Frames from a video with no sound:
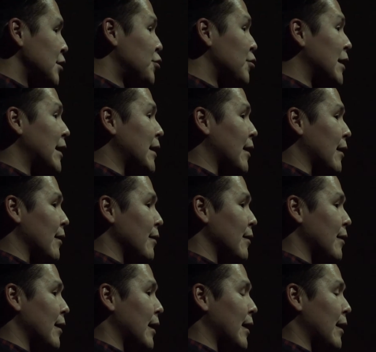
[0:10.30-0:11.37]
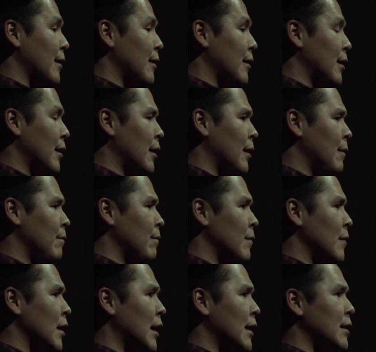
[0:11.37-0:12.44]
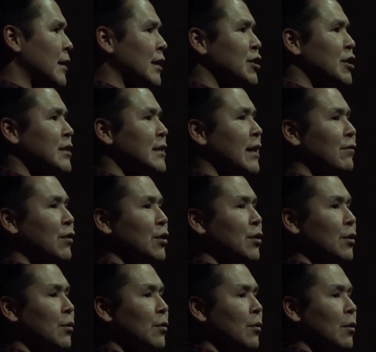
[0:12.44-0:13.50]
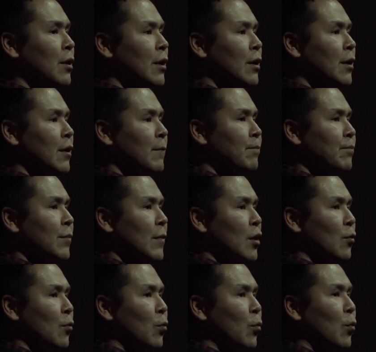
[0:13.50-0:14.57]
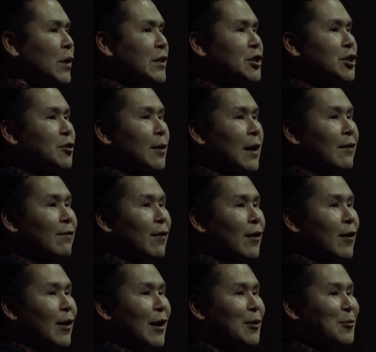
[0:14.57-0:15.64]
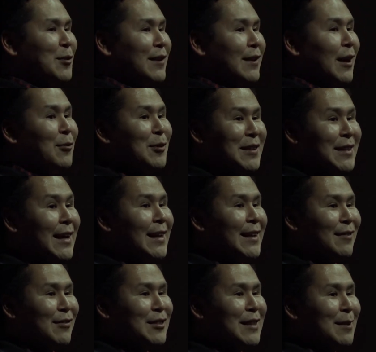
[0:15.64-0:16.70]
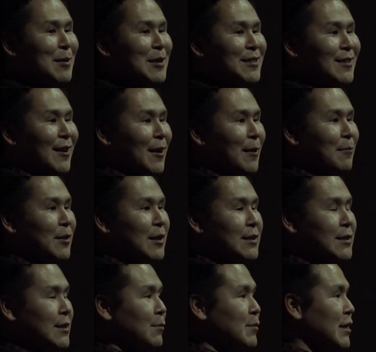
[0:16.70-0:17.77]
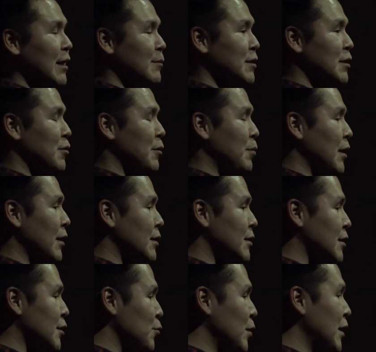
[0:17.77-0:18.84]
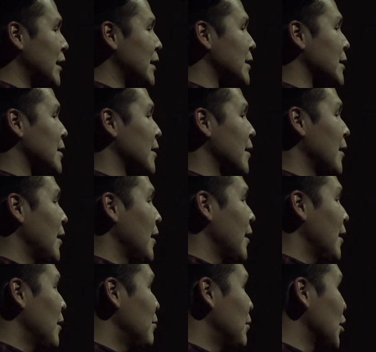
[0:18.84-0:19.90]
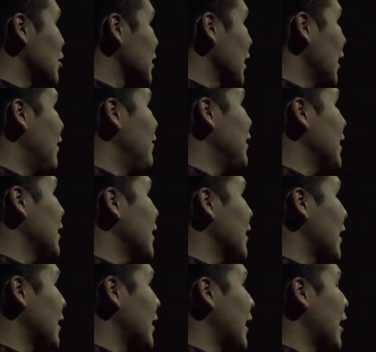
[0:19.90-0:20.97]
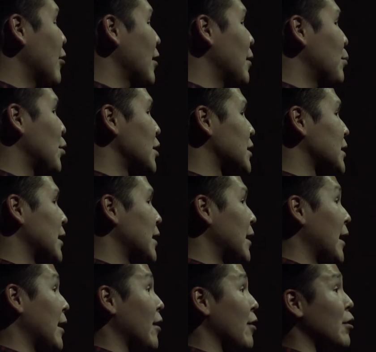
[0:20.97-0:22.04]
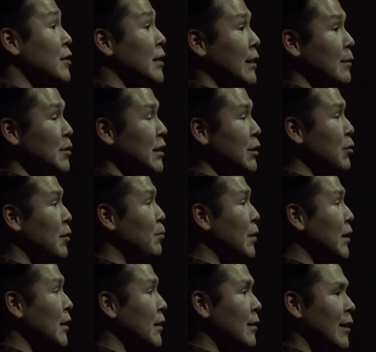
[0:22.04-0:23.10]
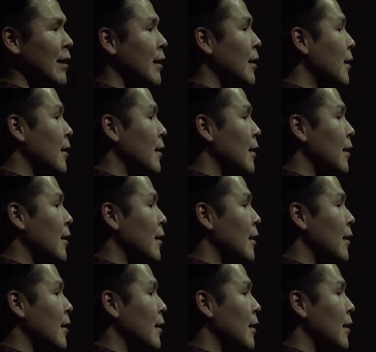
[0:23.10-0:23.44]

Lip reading: drinking, and I just never knew which grandfather I would get every time I saw him, because sometimes he would be the sweetest, most loving and caring person, and other times he would be